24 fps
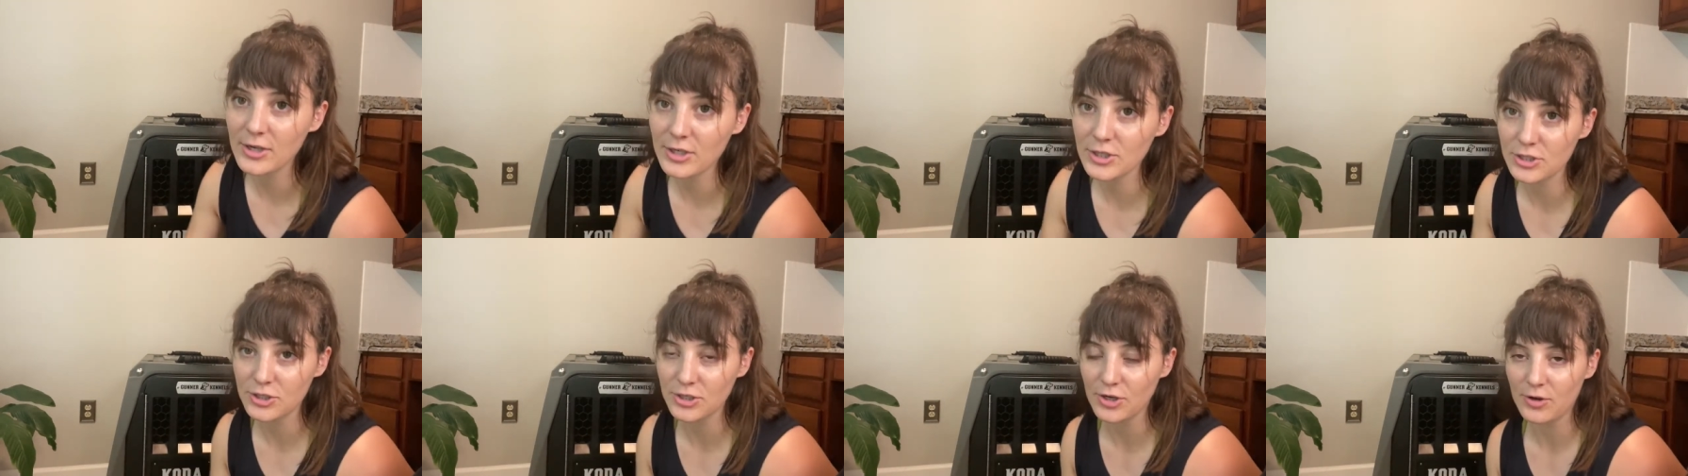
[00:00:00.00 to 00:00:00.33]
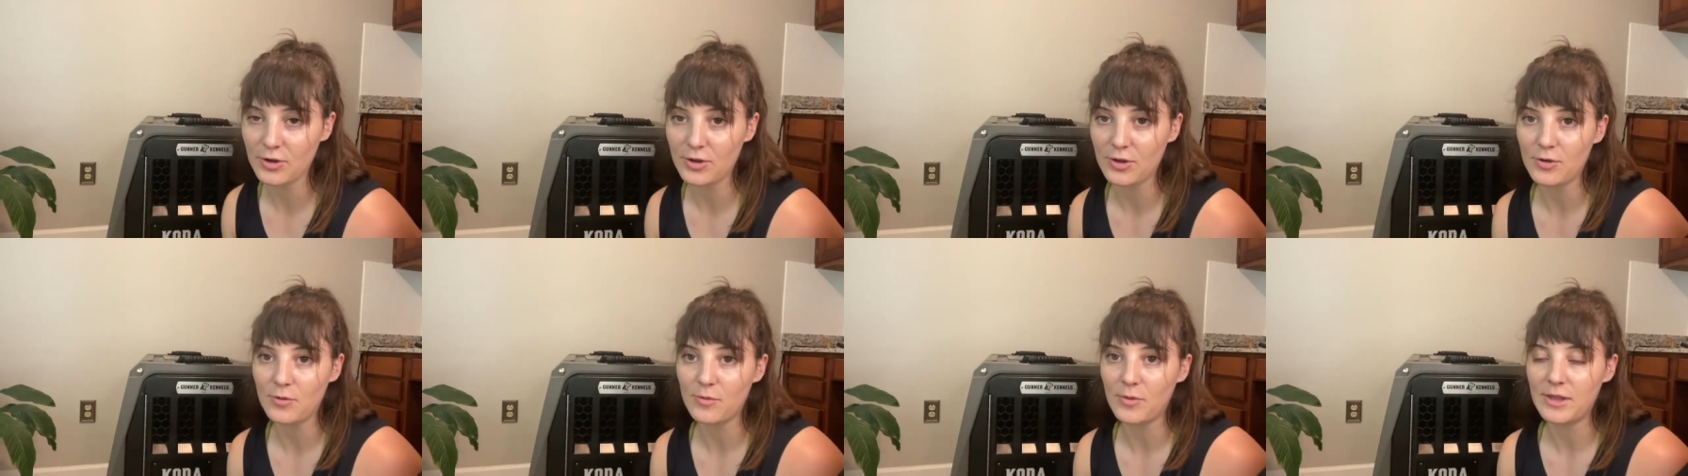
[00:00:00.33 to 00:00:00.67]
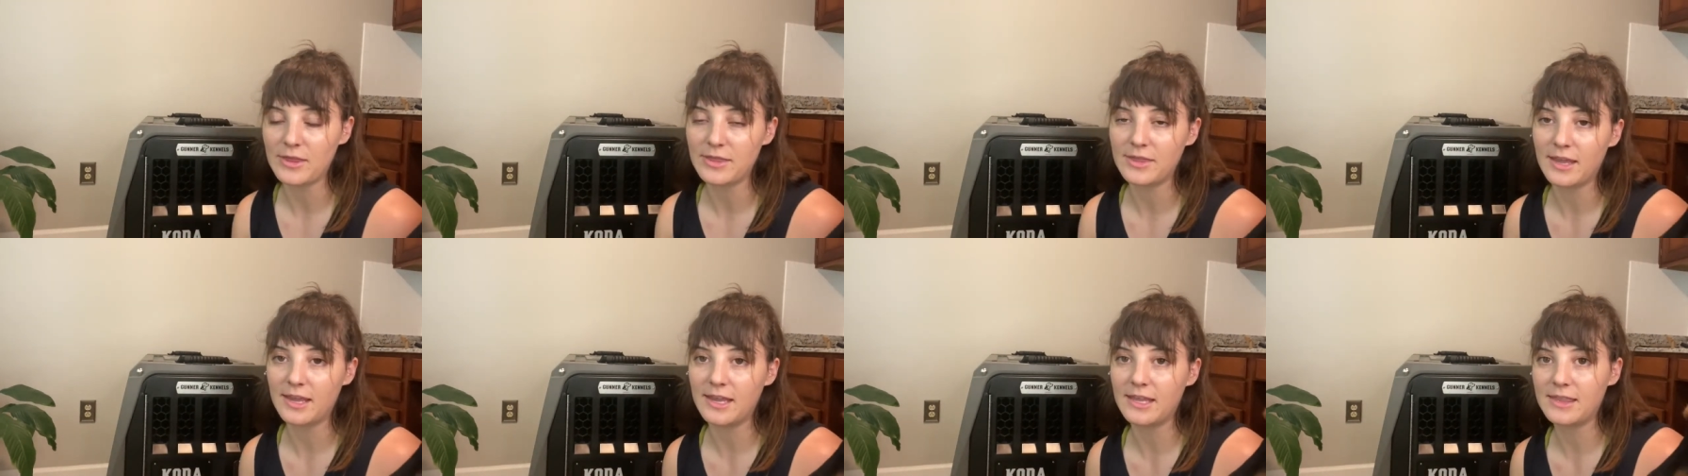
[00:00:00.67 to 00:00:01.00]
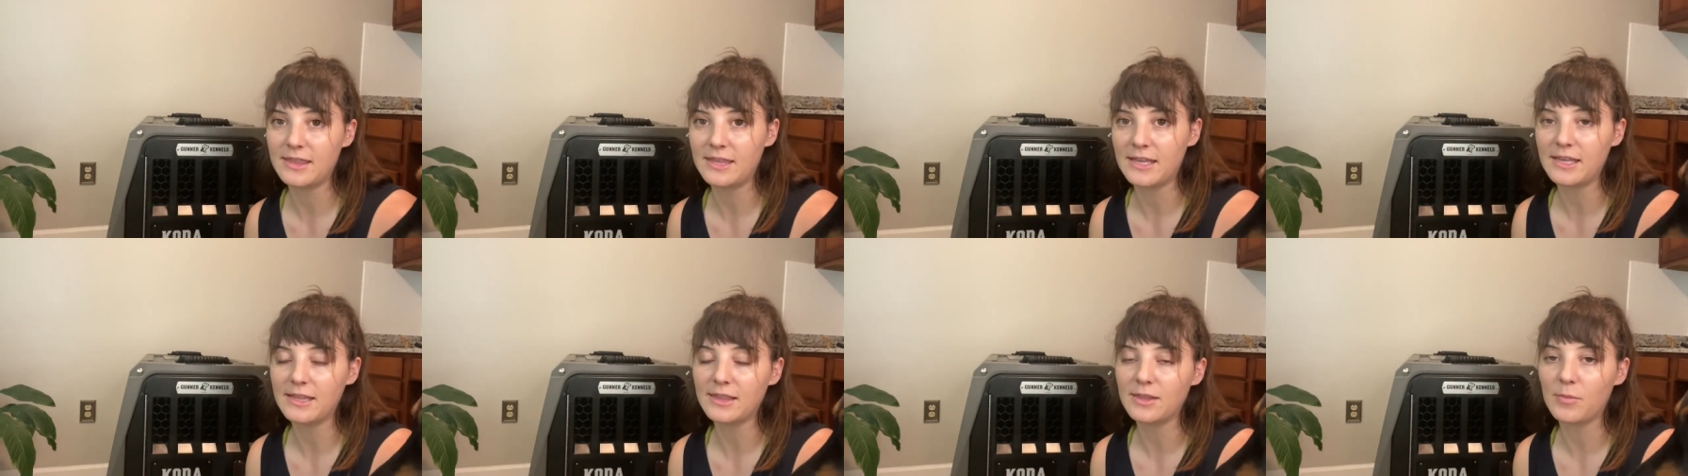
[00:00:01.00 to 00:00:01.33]
show you what they
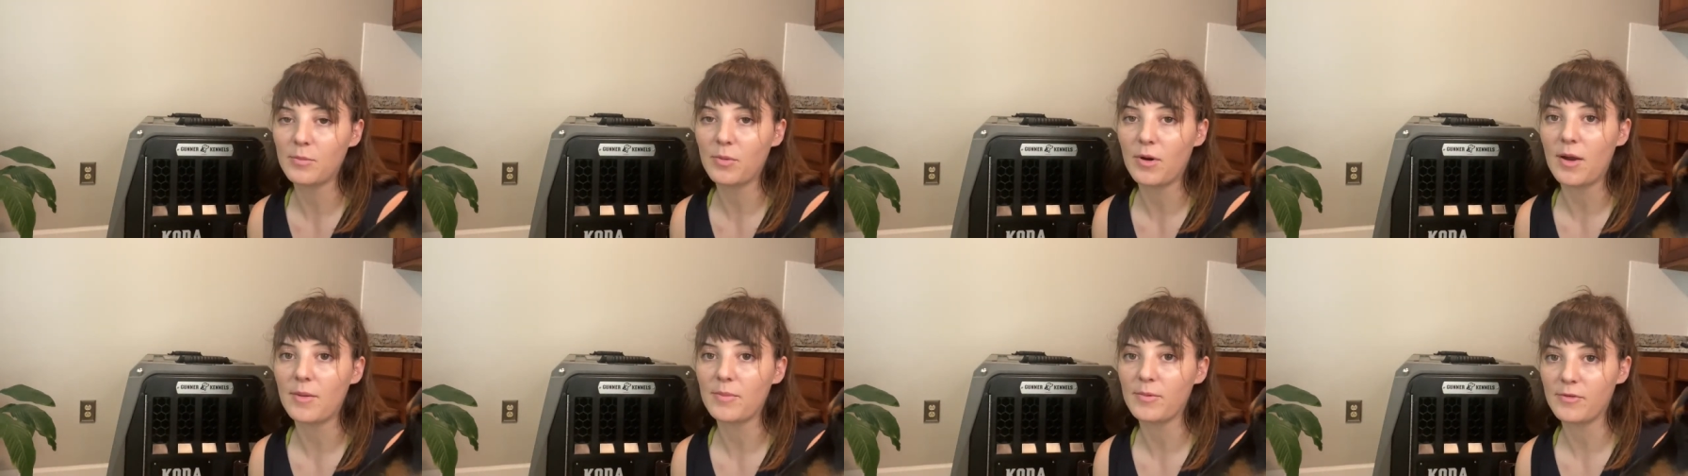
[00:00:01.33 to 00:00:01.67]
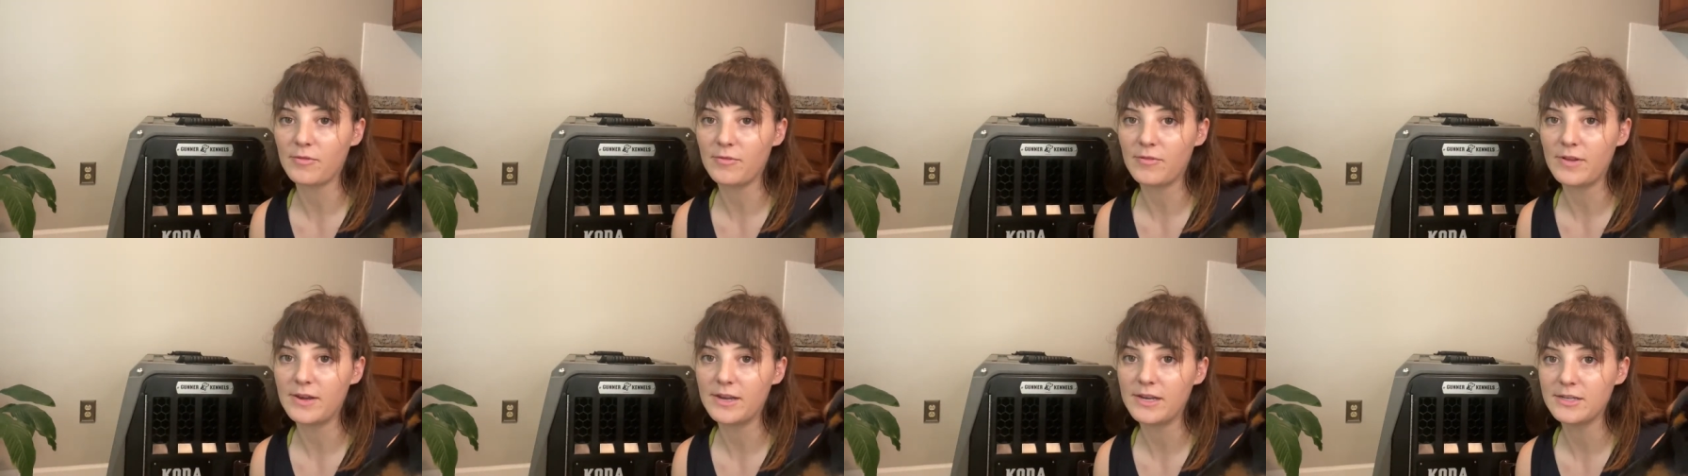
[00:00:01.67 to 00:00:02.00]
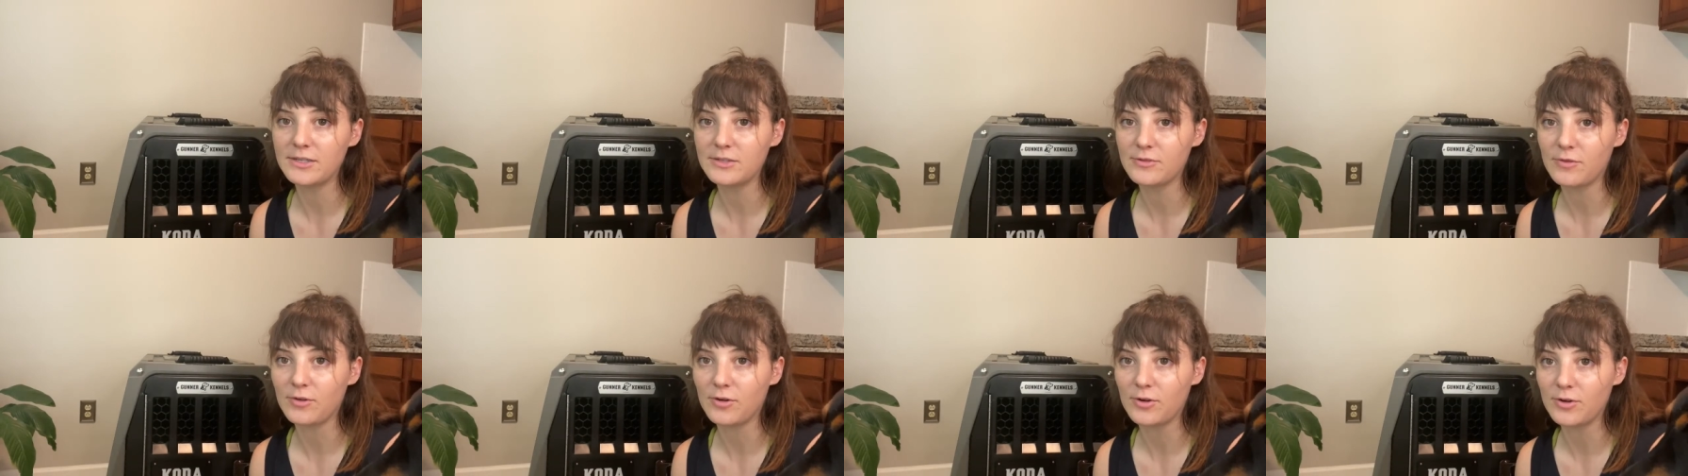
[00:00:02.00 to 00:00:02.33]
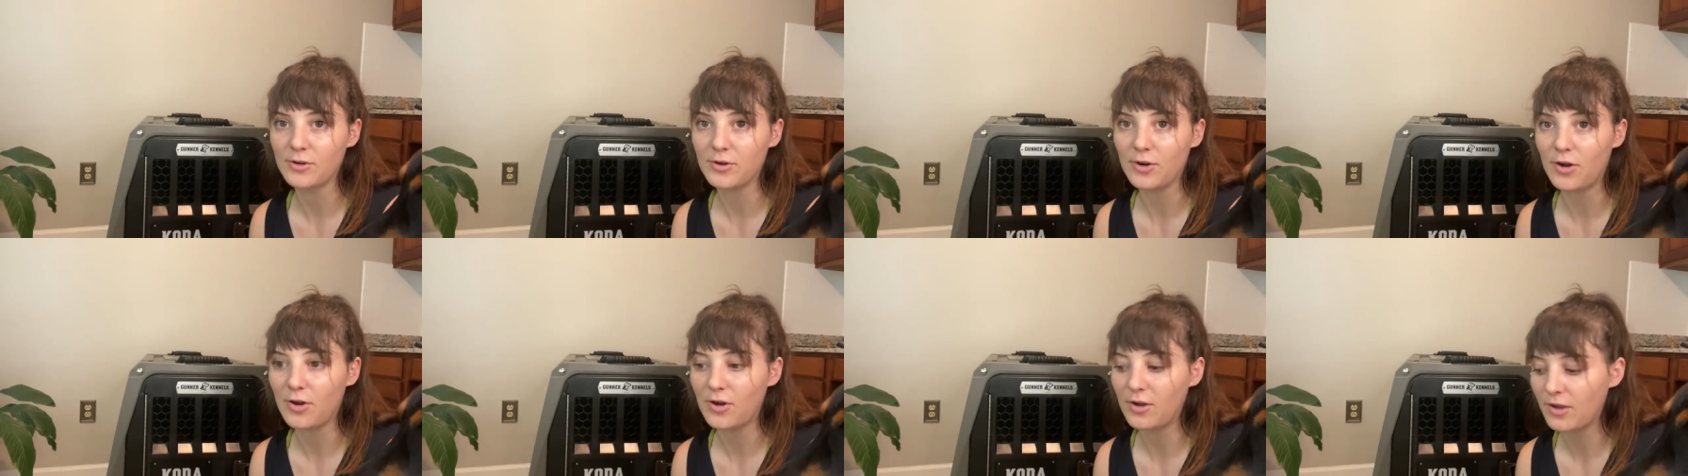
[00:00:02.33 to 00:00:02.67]
think the proper fit is for a
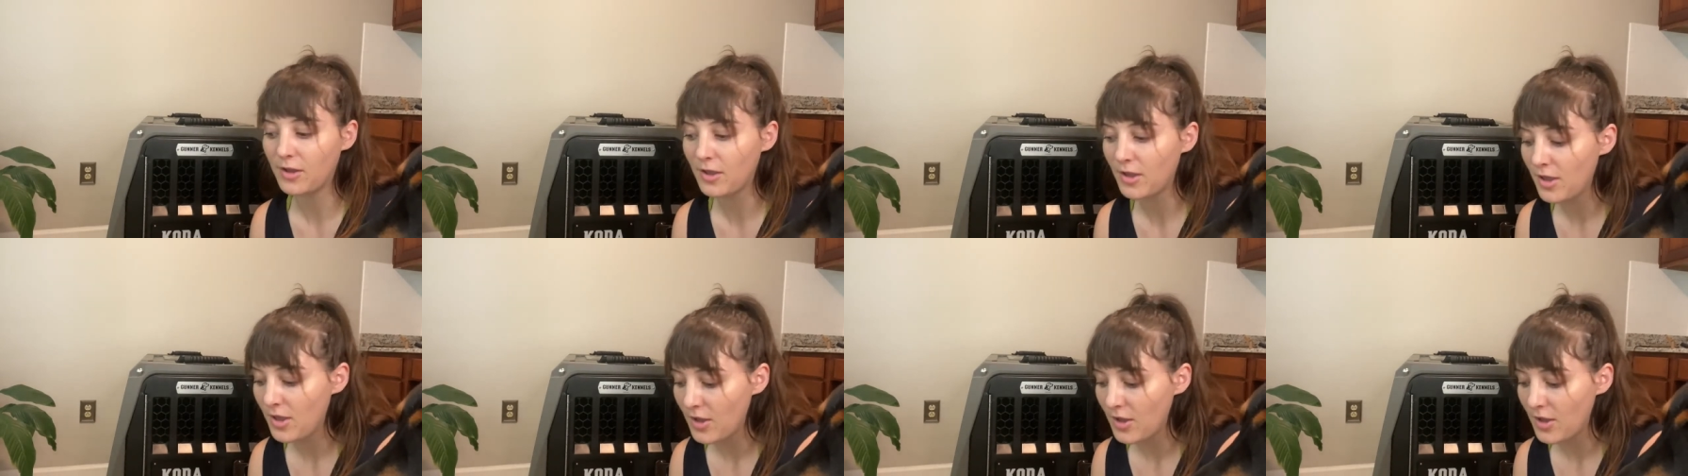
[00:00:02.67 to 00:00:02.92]
dog.